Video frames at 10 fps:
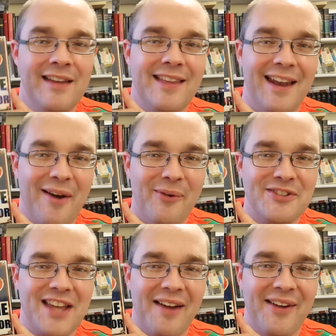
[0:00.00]
They know
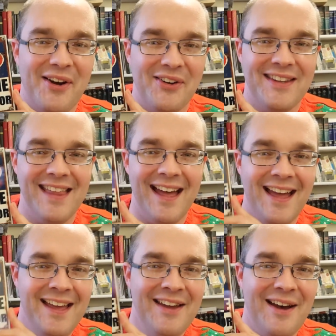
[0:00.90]
what's going on in
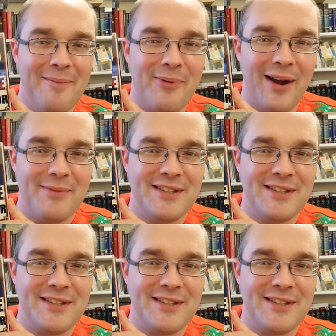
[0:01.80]
there, and perhaps